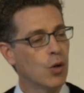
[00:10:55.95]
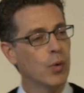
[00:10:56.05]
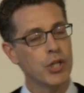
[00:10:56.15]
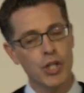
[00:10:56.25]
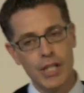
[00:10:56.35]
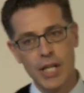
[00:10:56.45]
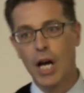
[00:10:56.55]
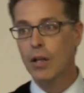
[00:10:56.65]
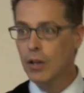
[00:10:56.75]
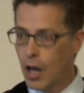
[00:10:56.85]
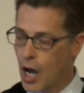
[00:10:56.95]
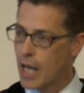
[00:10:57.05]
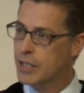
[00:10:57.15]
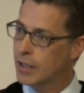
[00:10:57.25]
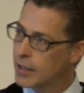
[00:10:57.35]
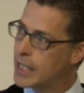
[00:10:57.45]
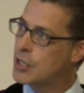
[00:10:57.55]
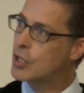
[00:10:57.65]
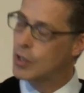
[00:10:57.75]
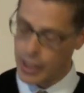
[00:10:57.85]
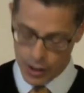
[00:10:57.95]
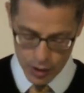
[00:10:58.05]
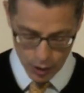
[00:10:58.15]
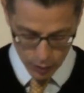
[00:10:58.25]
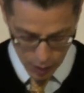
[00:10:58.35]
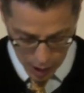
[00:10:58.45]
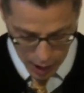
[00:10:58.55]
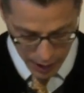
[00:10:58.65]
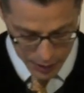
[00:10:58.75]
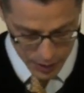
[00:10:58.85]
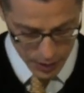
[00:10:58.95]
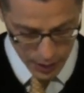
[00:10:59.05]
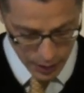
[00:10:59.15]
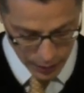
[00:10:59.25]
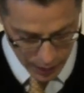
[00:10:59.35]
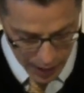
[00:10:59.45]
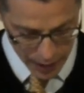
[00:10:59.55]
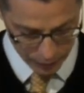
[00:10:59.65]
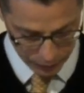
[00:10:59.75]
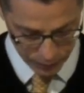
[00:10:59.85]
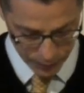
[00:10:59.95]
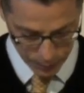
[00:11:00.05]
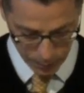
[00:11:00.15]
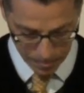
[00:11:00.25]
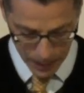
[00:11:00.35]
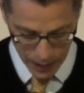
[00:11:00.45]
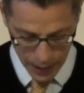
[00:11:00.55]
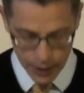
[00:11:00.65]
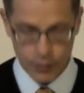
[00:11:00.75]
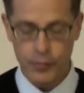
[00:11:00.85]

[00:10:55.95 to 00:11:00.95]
which is a lost, it leads to this lost life. And the